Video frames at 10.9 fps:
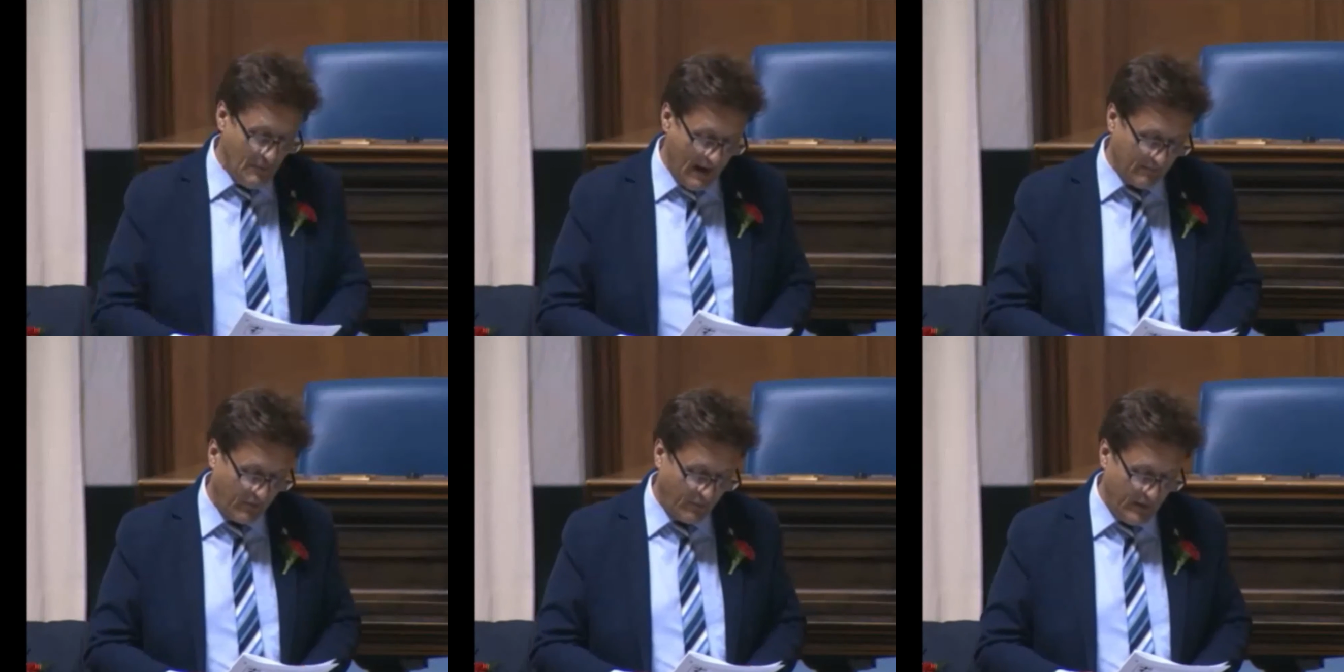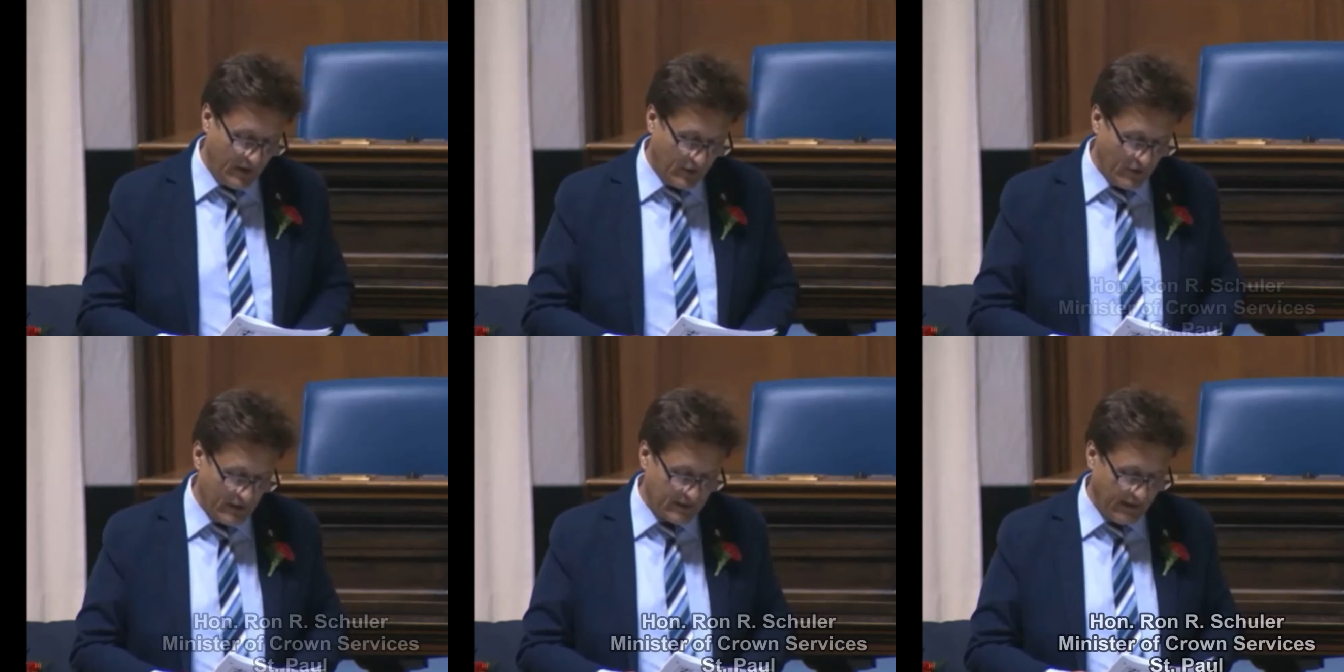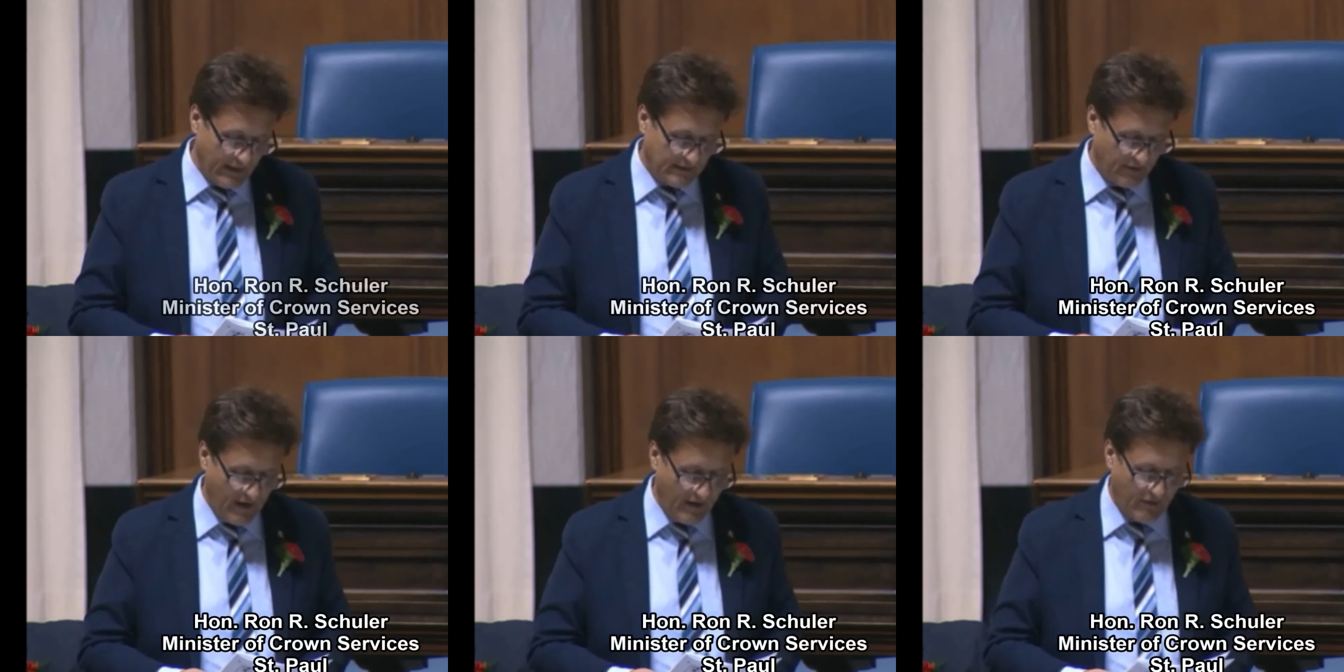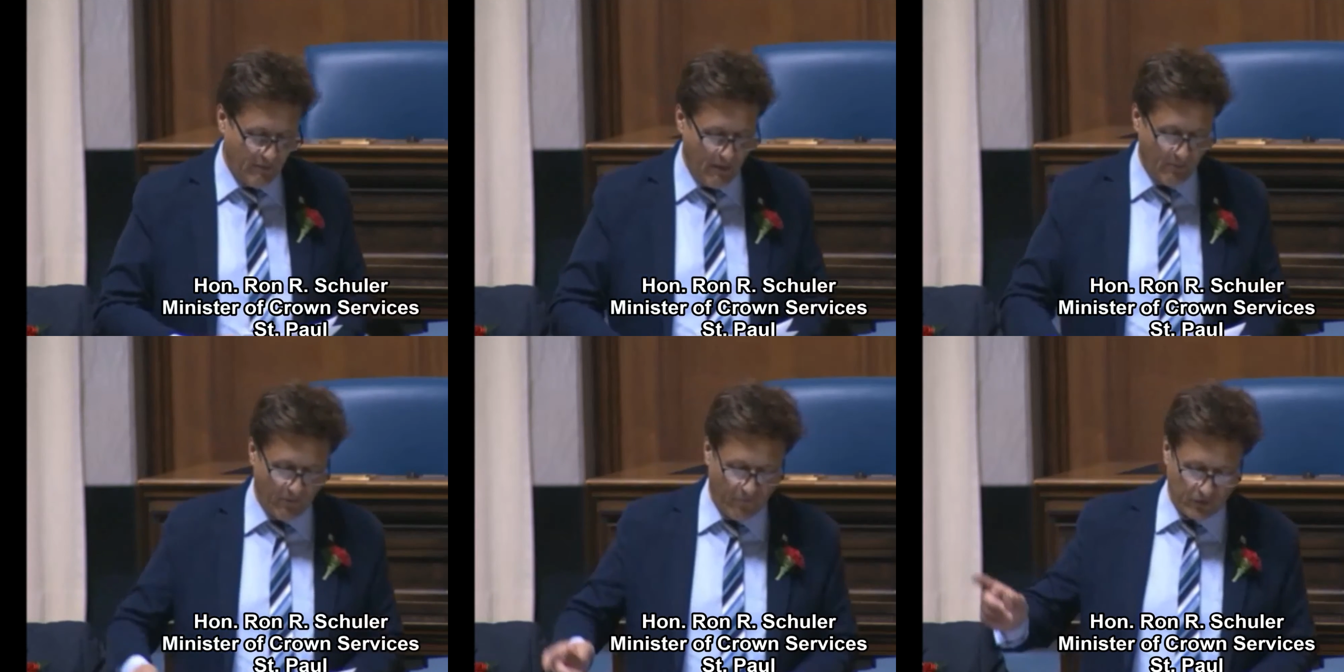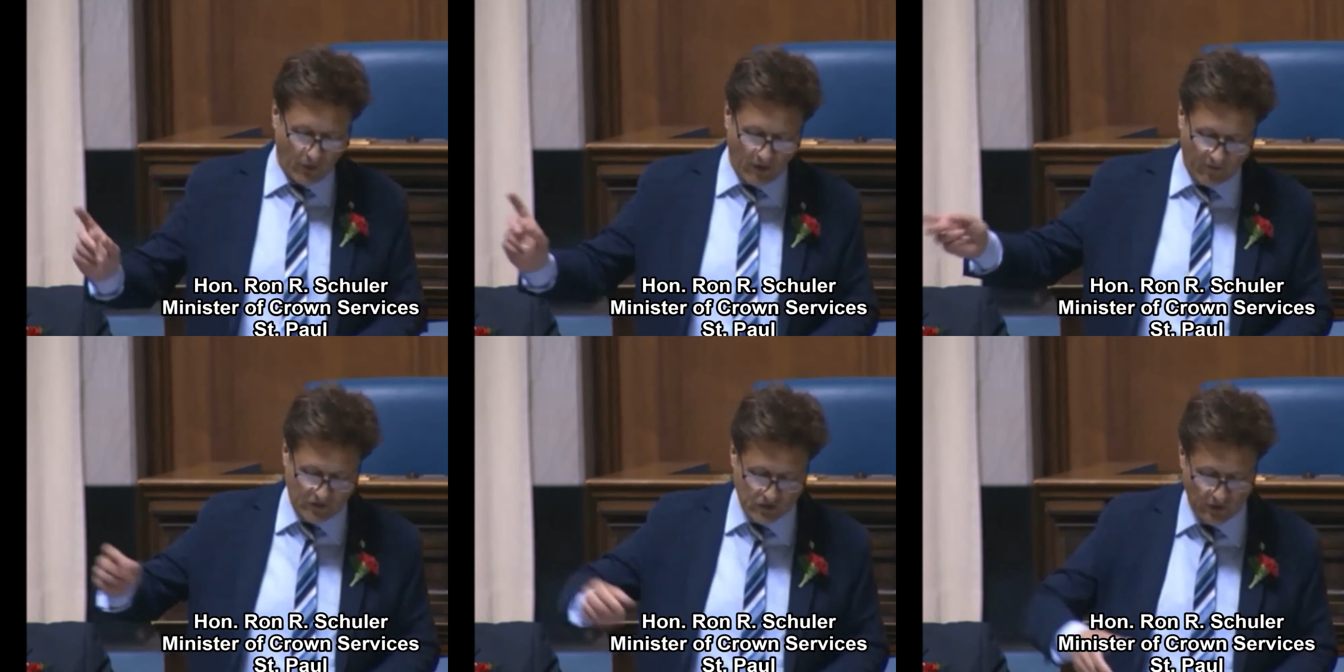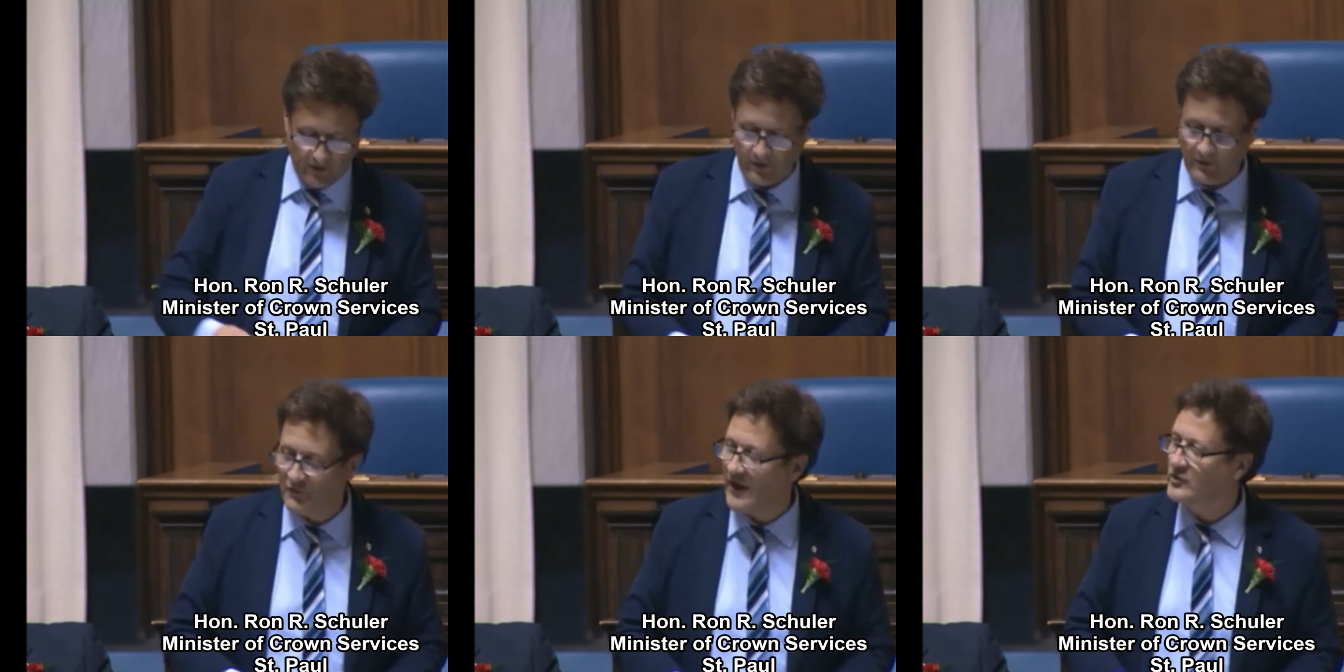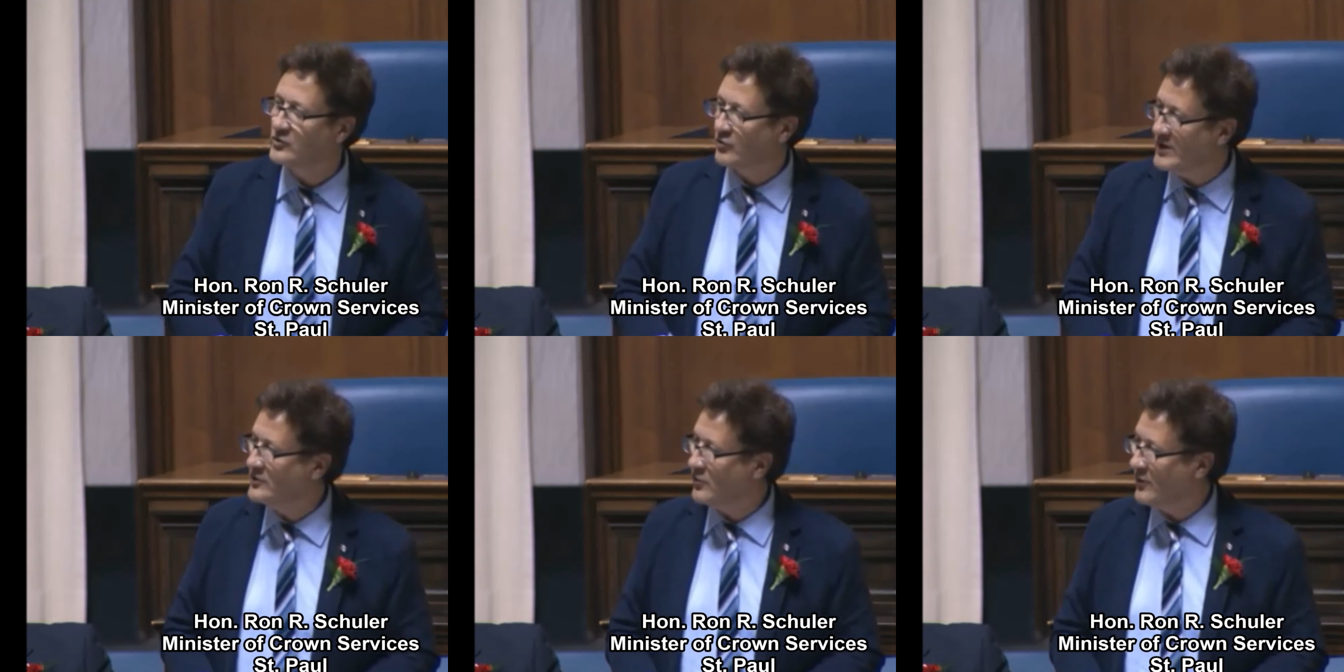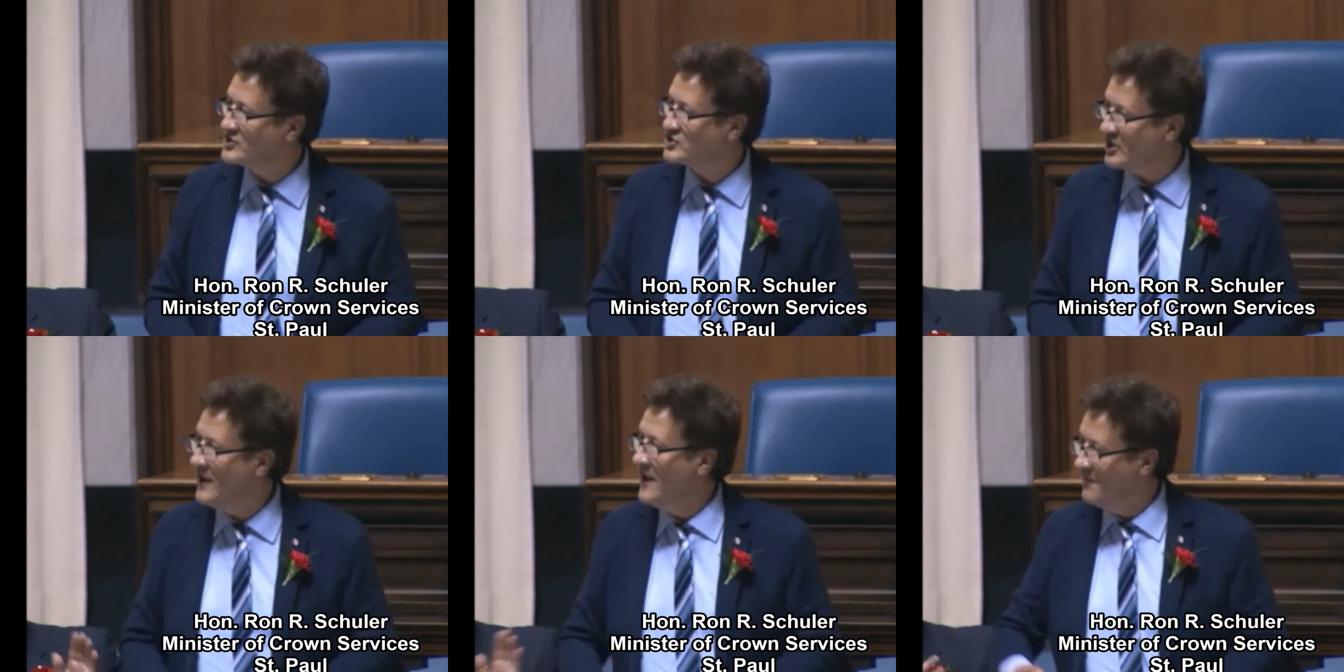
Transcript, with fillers: you, Madam Speaker, and I'd like to thank the member for Dawson Trail for that great question.